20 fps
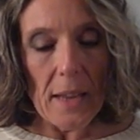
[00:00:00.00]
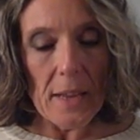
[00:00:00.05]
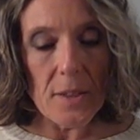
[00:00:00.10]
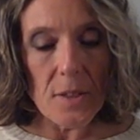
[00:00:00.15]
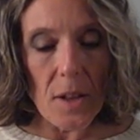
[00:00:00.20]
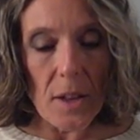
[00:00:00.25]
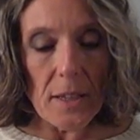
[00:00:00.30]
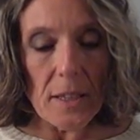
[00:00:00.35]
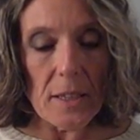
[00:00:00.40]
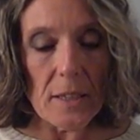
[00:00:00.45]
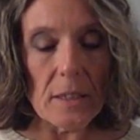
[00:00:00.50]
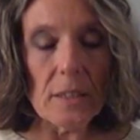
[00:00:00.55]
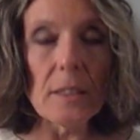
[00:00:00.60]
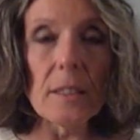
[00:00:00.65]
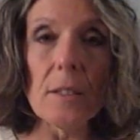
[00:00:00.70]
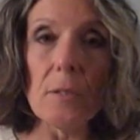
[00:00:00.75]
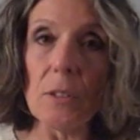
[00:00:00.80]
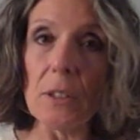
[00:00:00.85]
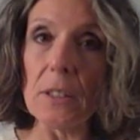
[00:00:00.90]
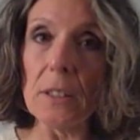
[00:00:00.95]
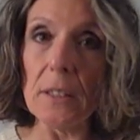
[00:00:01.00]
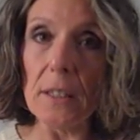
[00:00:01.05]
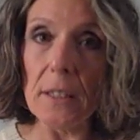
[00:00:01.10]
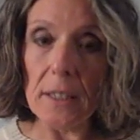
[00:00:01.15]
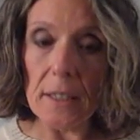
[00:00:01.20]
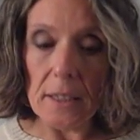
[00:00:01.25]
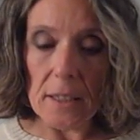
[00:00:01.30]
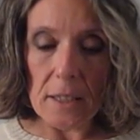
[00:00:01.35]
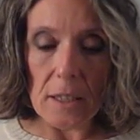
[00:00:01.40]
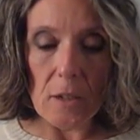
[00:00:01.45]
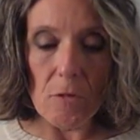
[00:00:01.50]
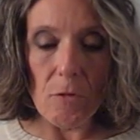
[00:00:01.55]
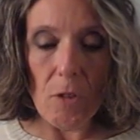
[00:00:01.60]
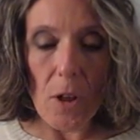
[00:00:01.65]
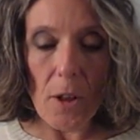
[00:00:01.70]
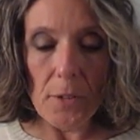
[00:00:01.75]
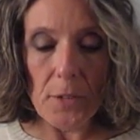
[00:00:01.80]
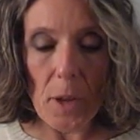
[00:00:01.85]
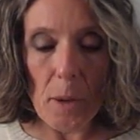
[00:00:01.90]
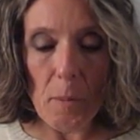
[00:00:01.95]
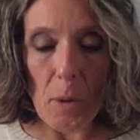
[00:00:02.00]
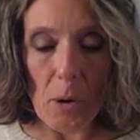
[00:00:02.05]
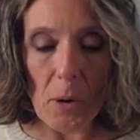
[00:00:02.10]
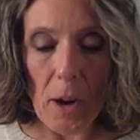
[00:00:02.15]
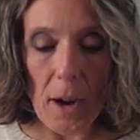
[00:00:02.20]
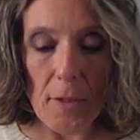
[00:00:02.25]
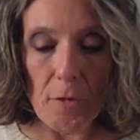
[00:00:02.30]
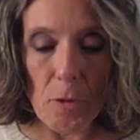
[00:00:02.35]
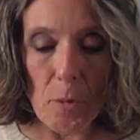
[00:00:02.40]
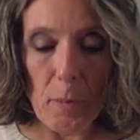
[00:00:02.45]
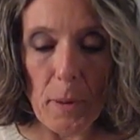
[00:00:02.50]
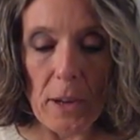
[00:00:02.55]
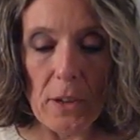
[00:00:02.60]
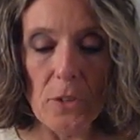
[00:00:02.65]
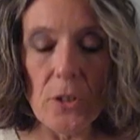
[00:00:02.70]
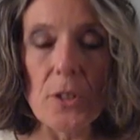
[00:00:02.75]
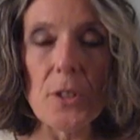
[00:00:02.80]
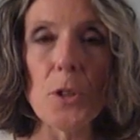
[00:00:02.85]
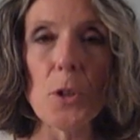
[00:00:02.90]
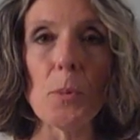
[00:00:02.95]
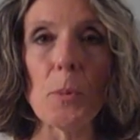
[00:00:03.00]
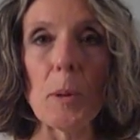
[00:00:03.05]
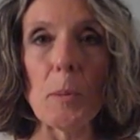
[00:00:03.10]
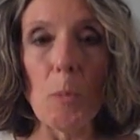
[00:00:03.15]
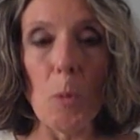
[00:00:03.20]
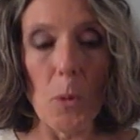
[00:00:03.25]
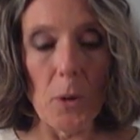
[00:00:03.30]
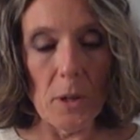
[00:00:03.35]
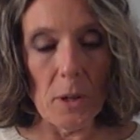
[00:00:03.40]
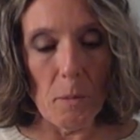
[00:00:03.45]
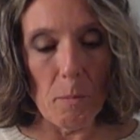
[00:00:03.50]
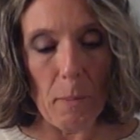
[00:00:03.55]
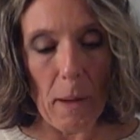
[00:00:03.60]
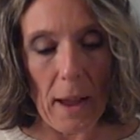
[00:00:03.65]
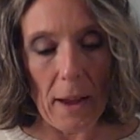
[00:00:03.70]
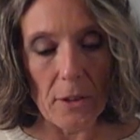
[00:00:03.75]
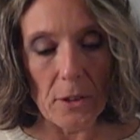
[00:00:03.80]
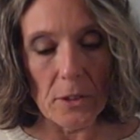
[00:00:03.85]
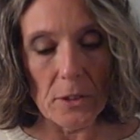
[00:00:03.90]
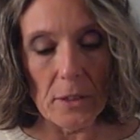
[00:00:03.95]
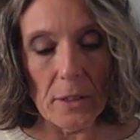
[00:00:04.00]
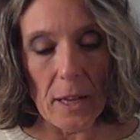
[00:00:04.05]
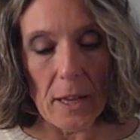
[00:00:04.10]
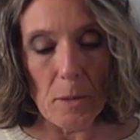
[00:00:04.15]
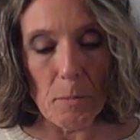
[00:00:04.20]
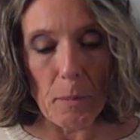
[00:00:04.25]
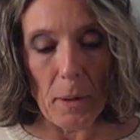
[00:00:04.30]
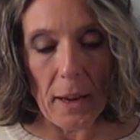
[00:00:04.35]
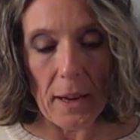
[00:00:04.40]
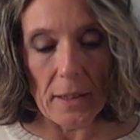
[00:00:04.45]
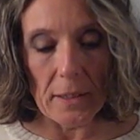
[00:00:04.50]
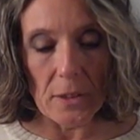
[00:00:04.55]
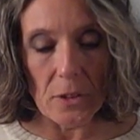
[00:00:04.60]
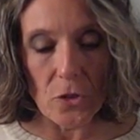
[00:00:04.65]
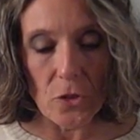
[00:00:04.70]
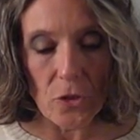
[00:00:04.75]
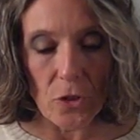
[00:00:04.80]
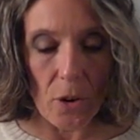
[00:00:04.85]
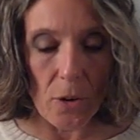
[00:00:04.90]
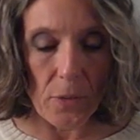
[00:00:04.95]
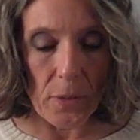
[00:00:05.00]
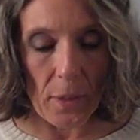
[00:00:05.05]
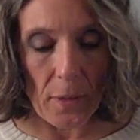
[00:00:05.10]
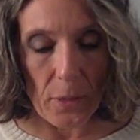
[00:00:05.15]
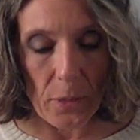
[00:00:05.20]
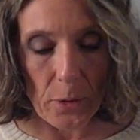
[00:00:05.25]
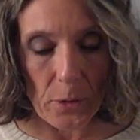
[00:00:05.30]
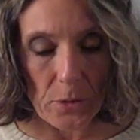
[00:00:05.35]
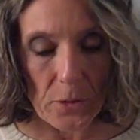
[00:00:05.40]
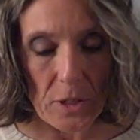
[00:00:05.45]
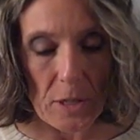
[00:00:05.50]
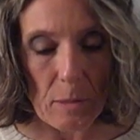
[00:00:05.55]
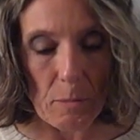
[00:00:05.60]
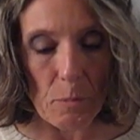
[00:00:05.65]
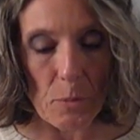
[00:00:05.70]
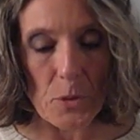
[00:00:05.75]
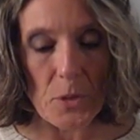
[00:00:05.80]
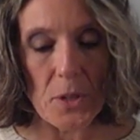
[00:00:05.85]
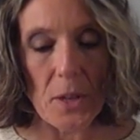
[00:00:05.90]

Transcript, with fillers: A study at Cleveland Clinic involved MRI for patients who reported back or leg pain and showed that 13%